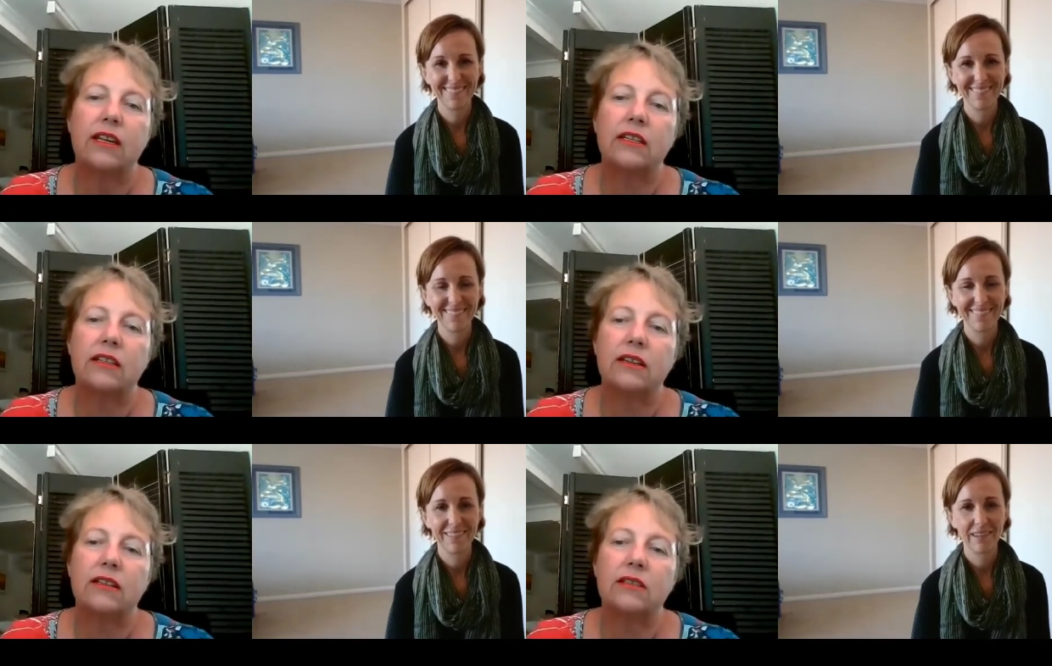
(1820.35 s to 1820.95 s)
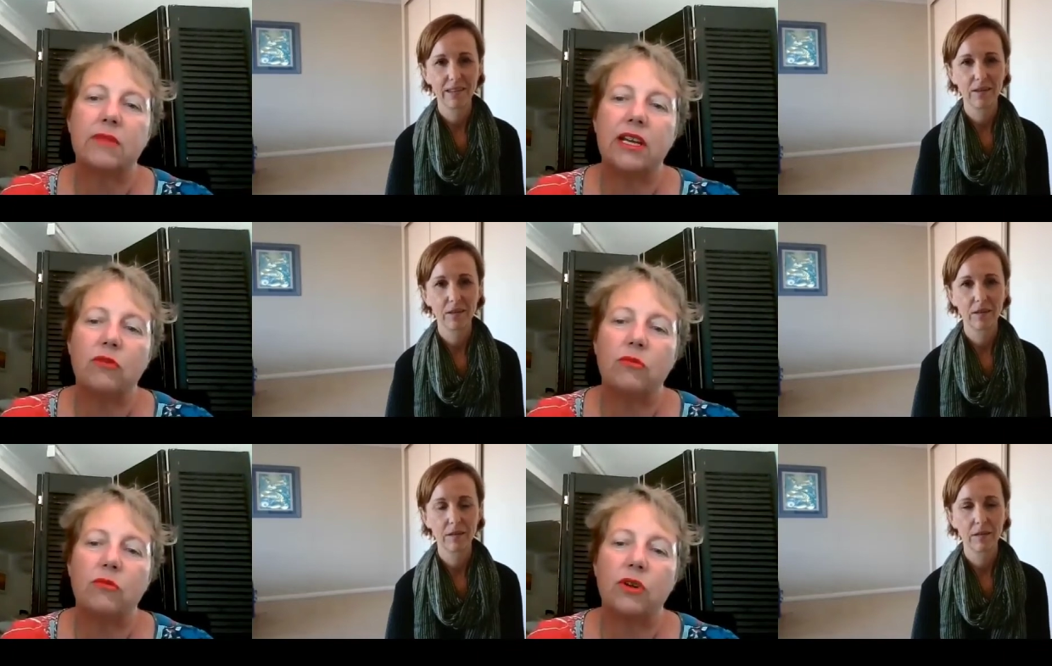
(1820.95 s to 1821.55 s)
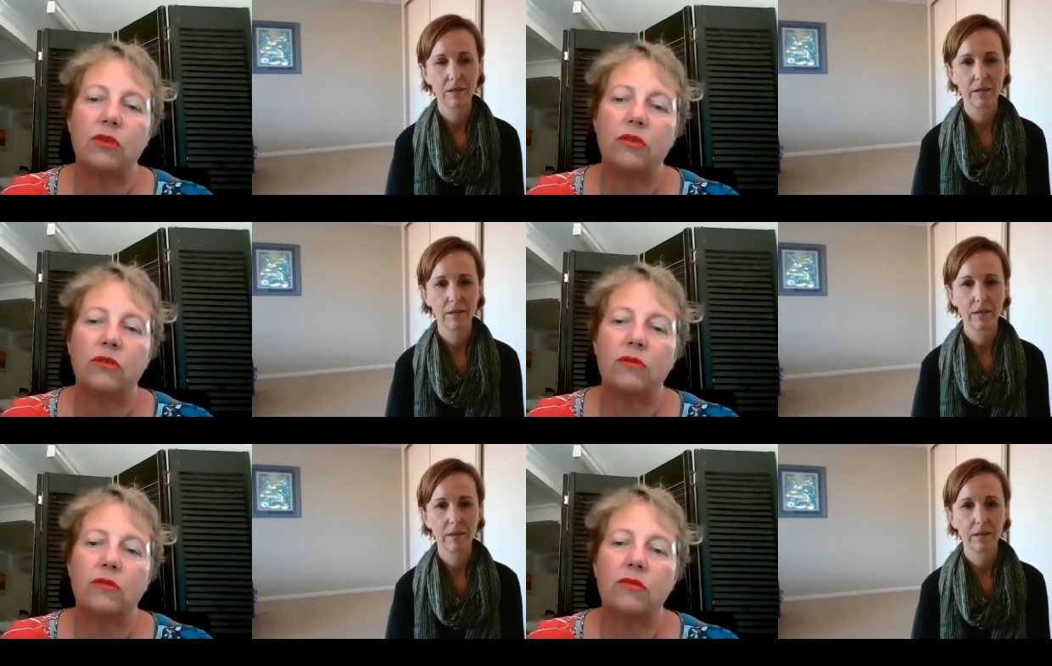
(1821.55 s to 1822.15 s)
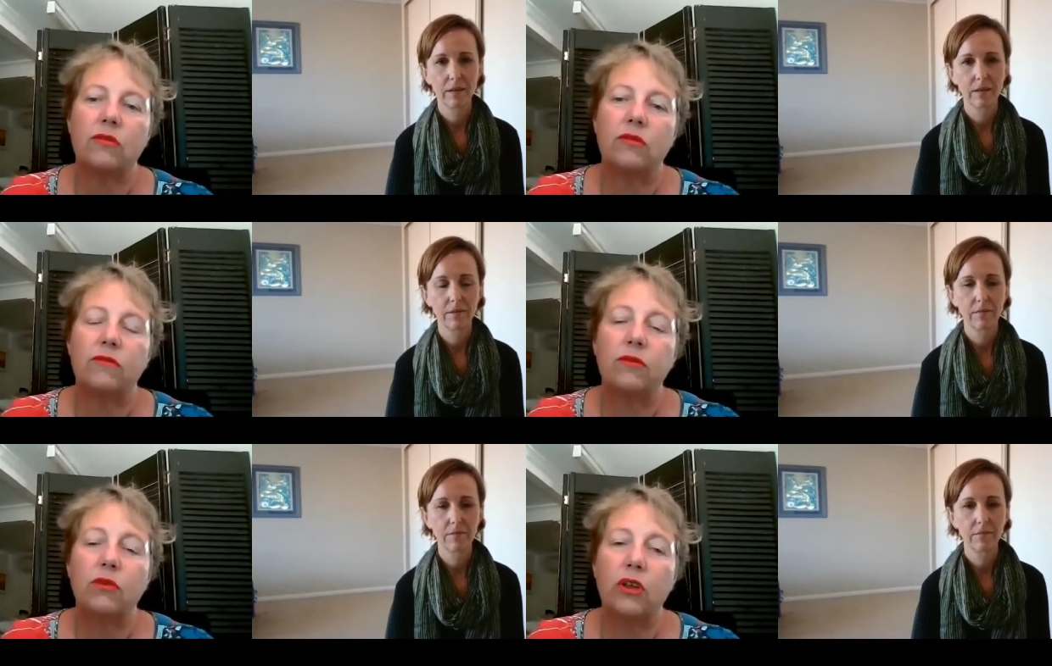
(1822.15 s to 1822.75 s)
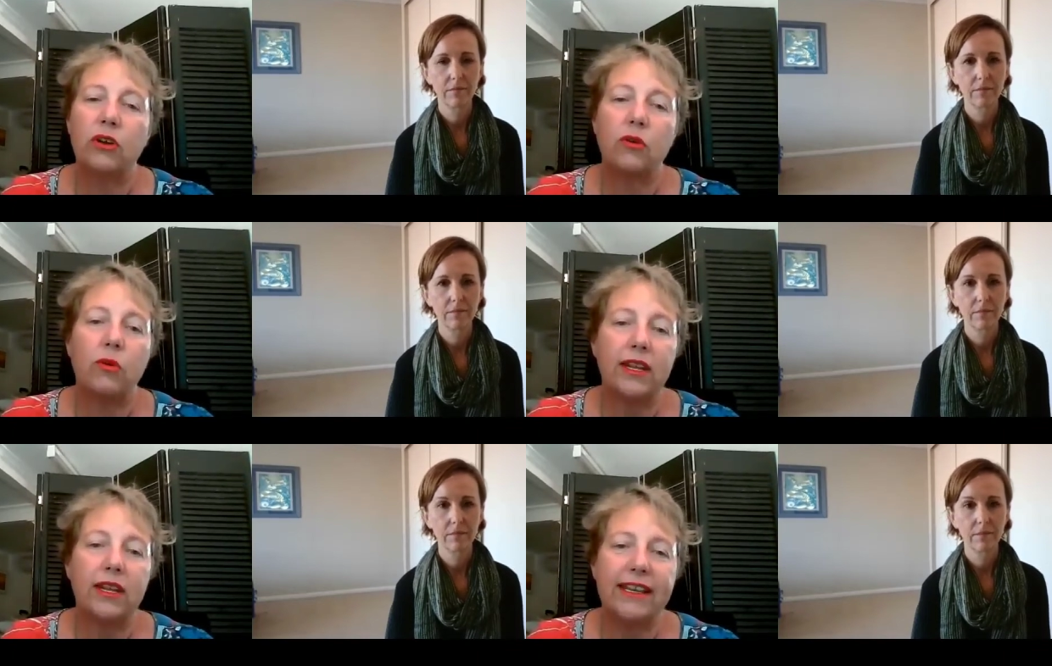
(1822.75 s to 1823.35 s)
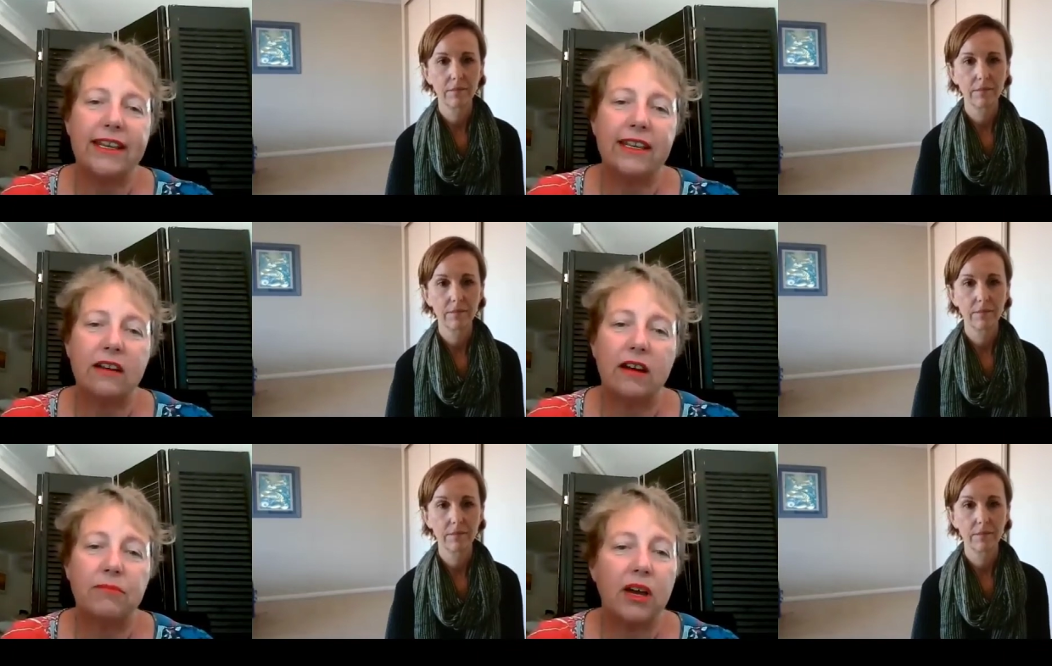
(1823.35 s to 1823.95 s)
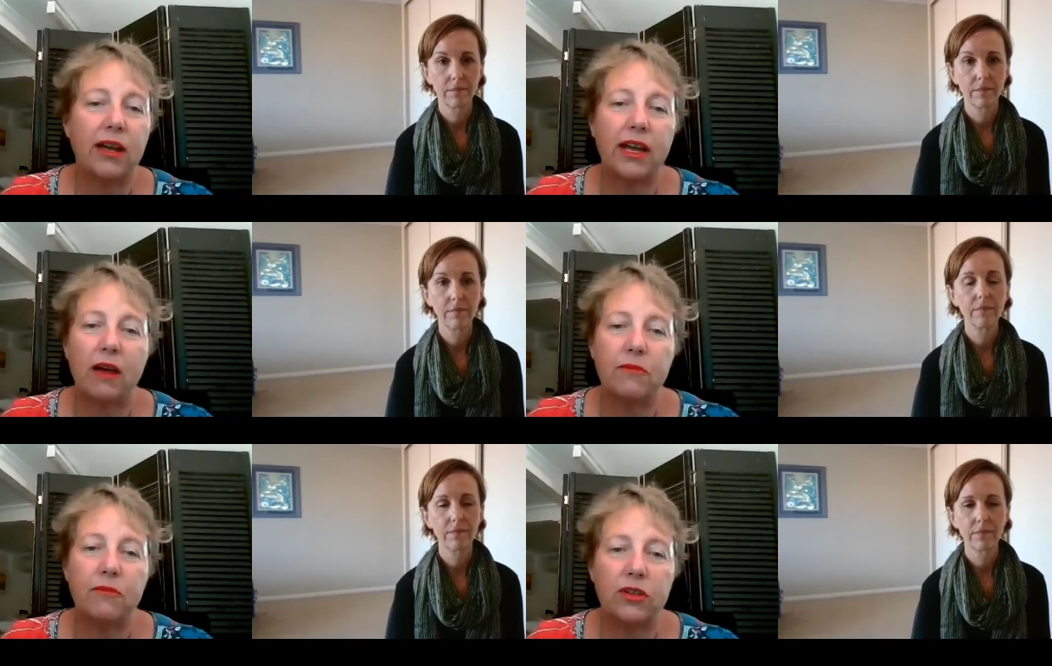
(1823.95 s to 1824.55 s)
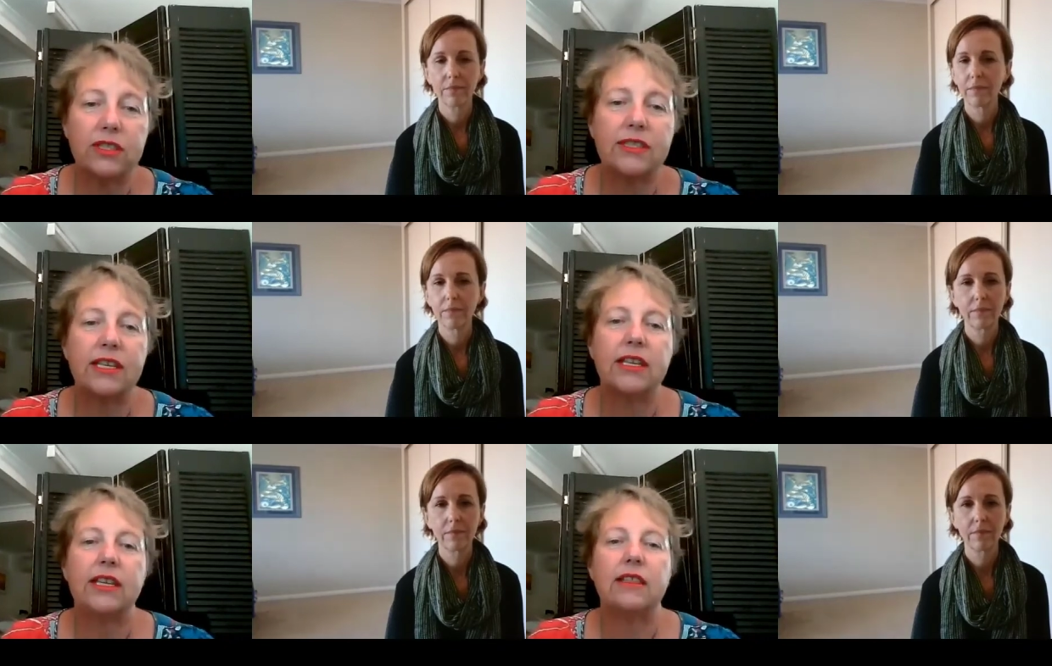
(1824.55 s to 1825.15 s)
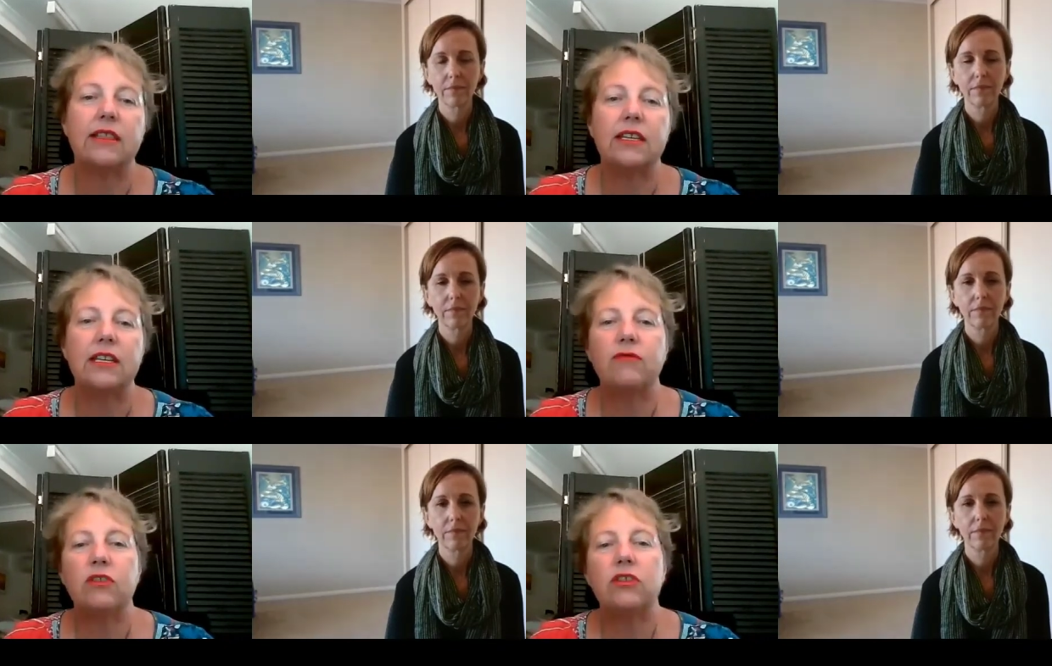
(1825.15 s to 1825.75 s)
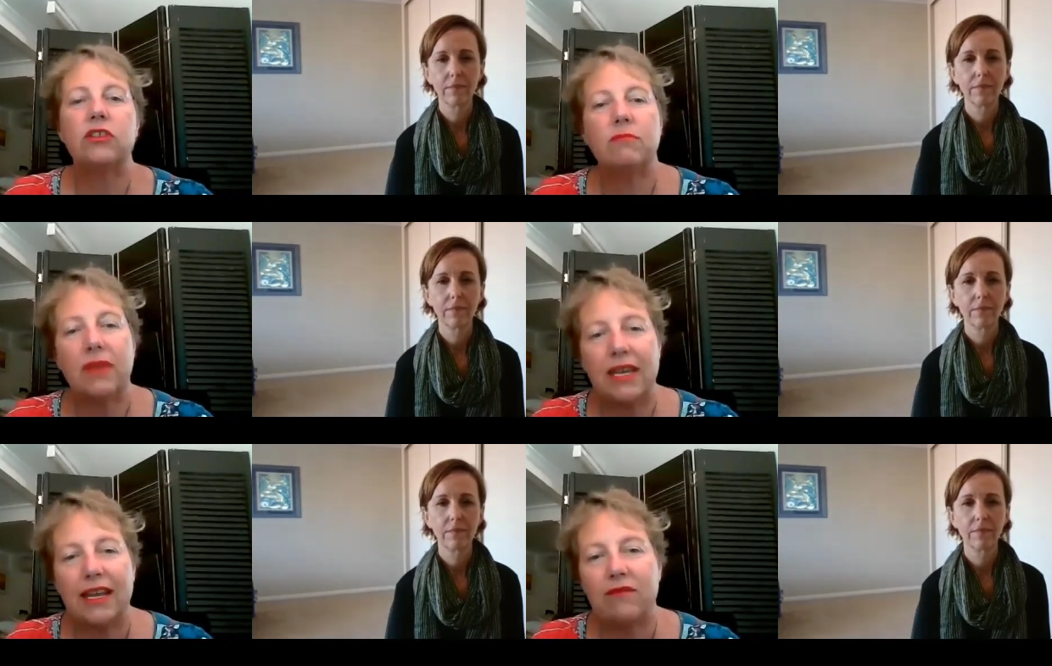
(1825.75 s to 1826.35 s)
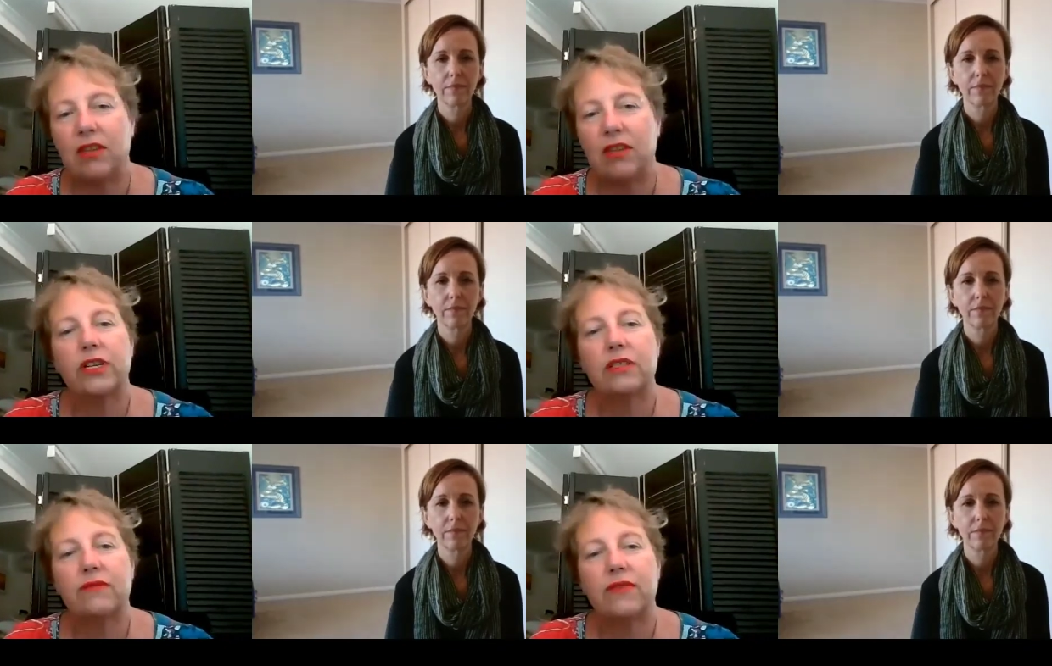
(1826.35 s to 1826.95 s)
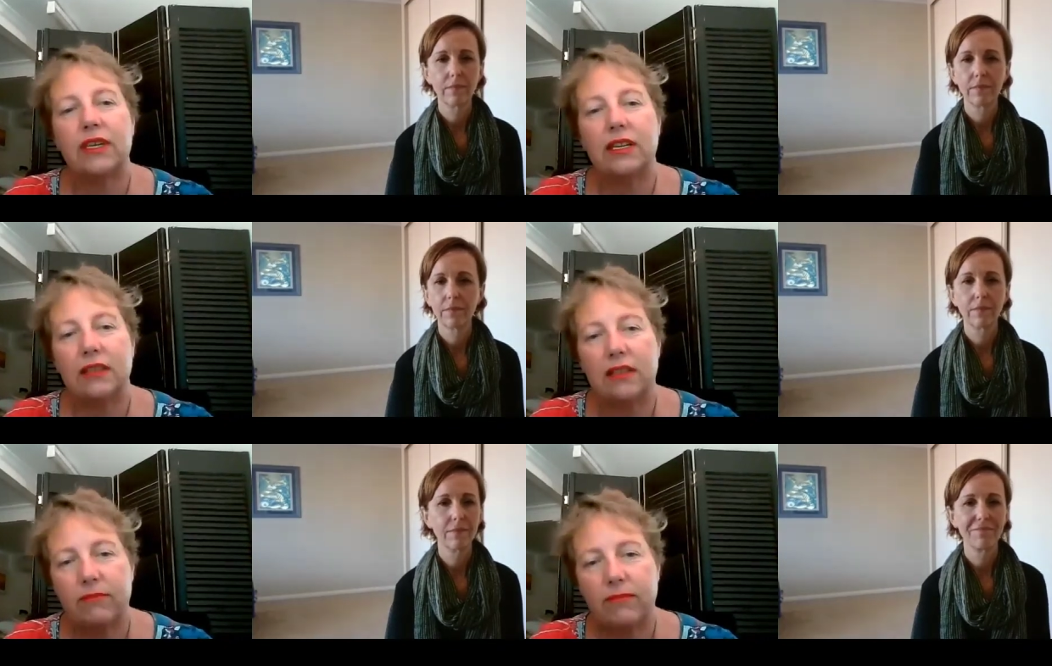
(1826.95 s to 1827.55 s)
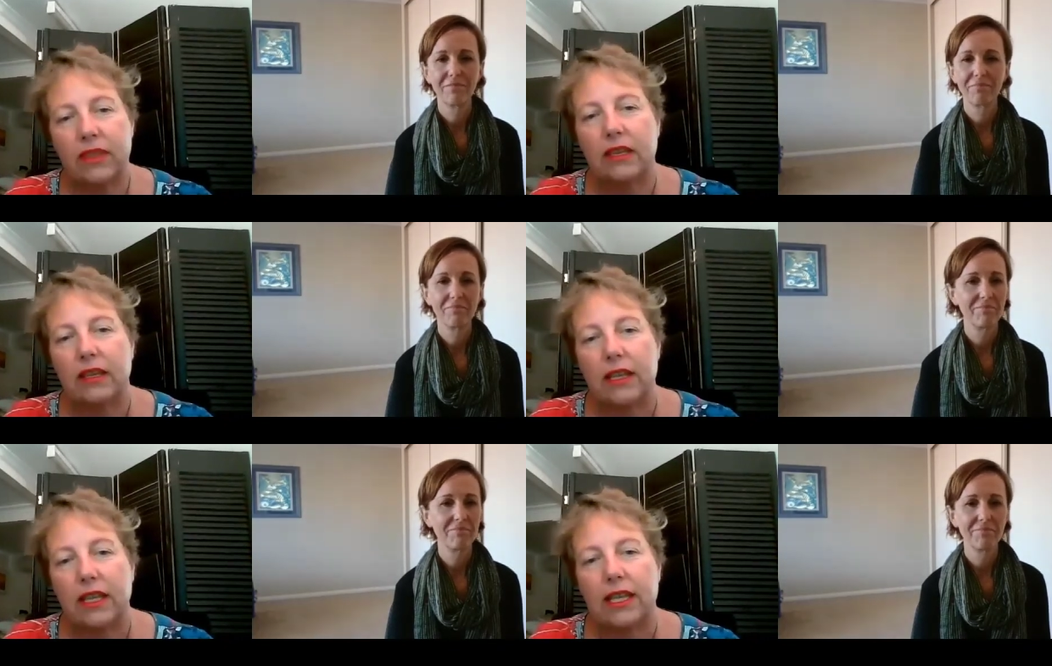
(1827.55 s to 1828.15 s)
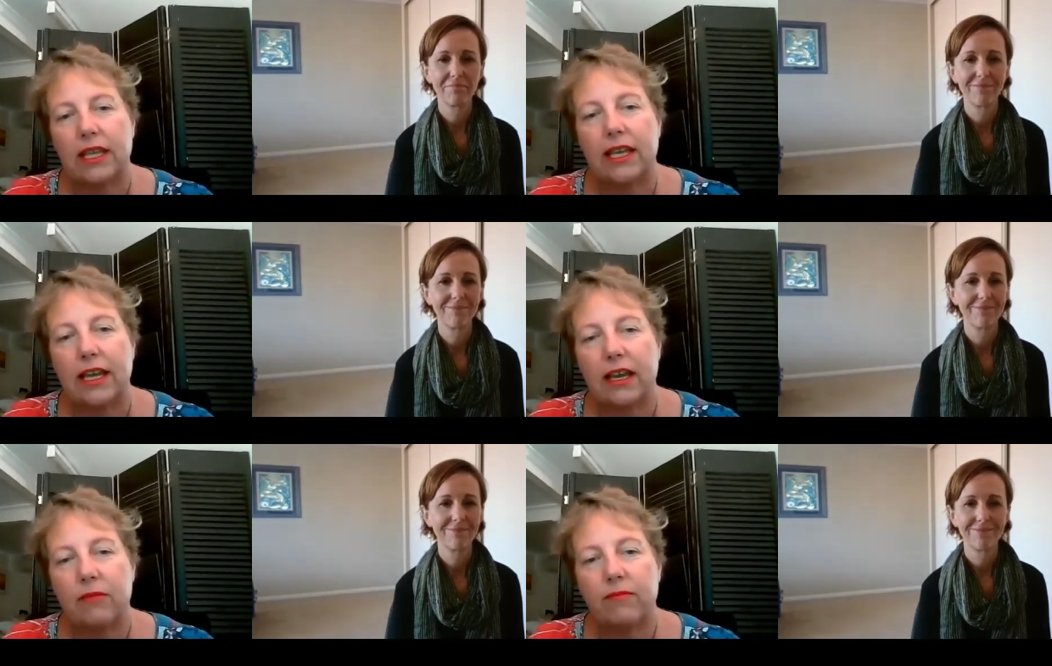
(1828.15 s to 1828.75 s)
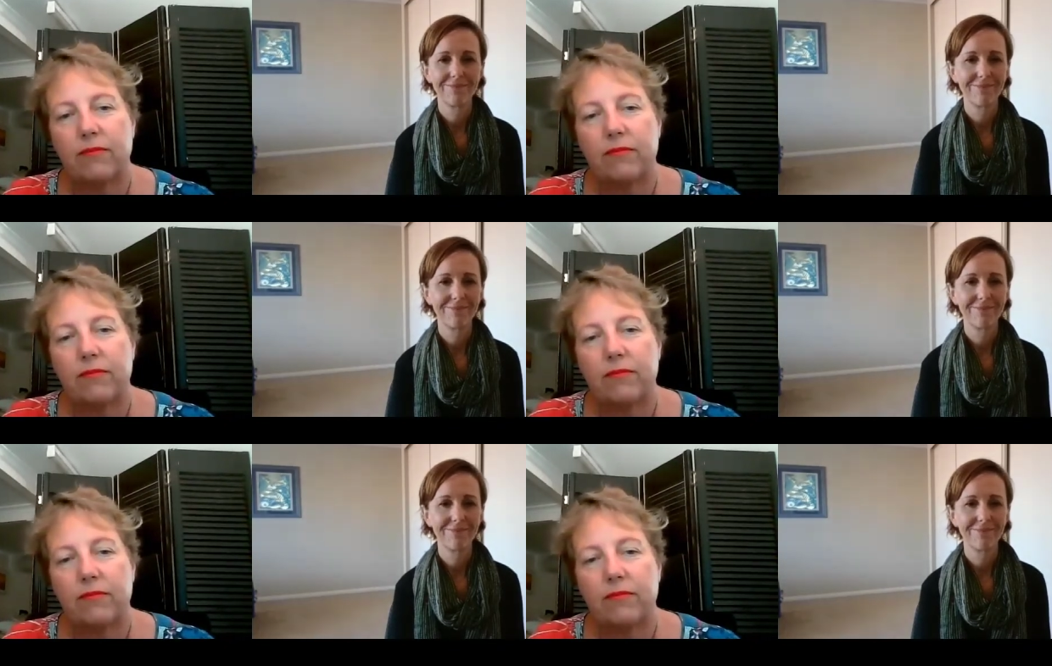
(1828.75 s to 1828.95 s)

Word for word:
Speaker 1: and and as much as some people want full on equality, I'm I, am i am not seeing in the near future men having babies or breastfeeding them.